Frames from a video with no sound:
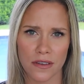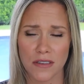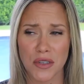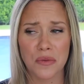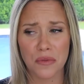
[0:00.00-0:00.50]

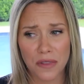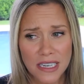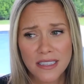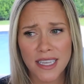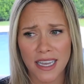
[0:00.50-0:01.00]
to
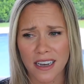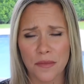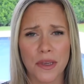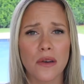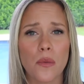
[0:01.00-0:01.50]
listen
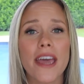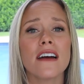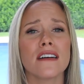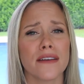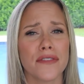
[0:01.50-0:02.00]
and be
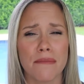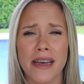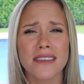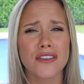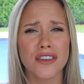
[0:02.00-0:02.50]
aware of the
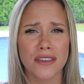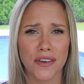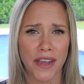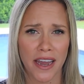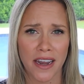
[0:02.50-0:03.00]
messages
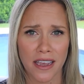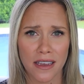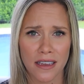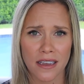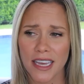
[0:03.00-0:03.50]
you're getting,